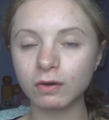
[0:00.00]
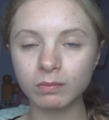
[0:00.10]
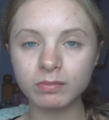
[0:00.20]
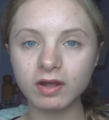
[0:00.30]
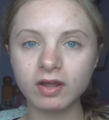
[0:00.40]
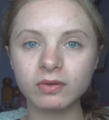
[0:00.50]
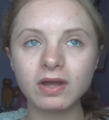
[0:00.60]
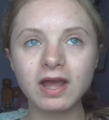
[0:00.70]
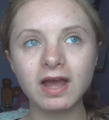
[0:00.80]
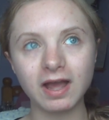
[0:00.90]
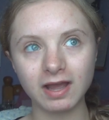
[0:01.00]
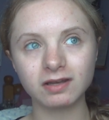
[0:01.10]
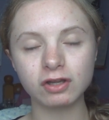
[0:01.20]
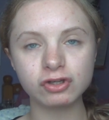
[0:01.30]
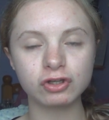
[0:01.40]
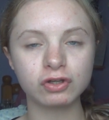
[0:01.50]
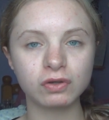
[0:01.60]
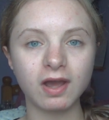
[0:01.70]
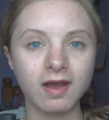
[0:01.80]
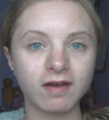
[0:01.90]
combo and I
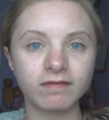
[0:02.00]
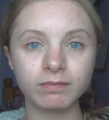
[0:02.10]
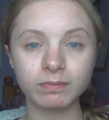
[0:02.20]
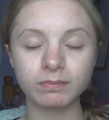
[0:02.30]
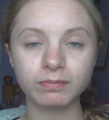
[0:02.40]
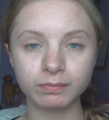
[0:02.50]
do have,